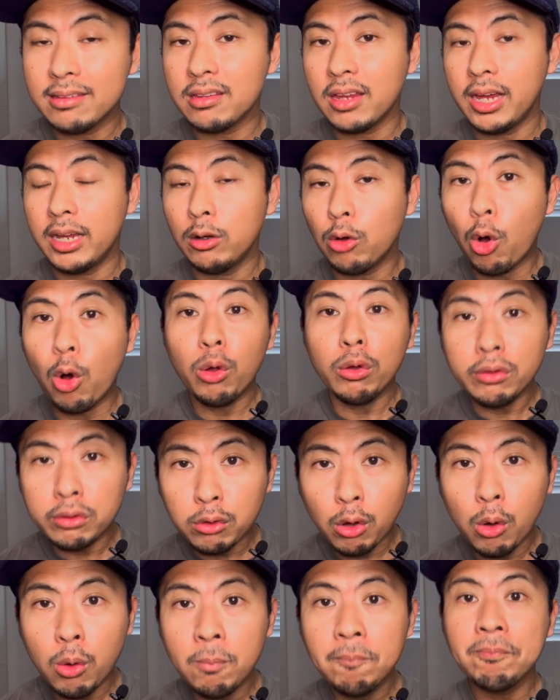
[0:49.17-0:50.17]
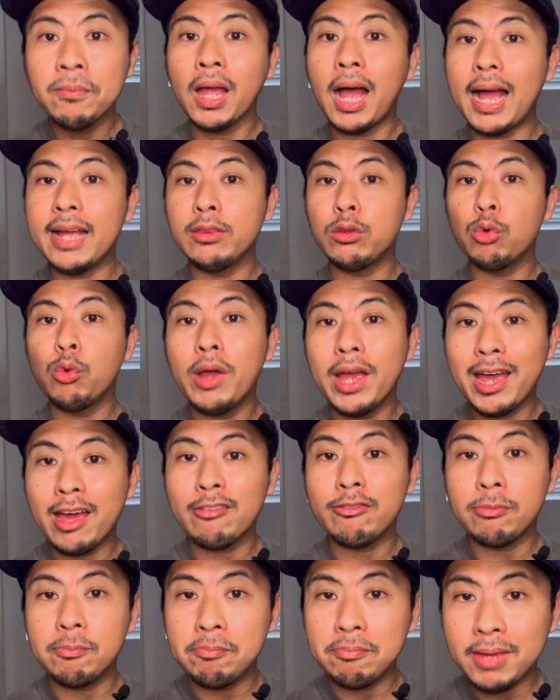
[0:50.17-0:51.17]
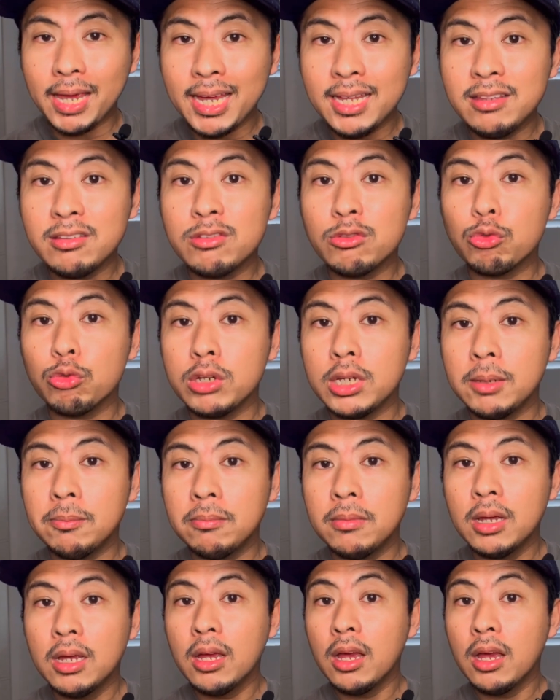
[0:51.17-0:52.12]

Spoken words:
And although I do have mainstream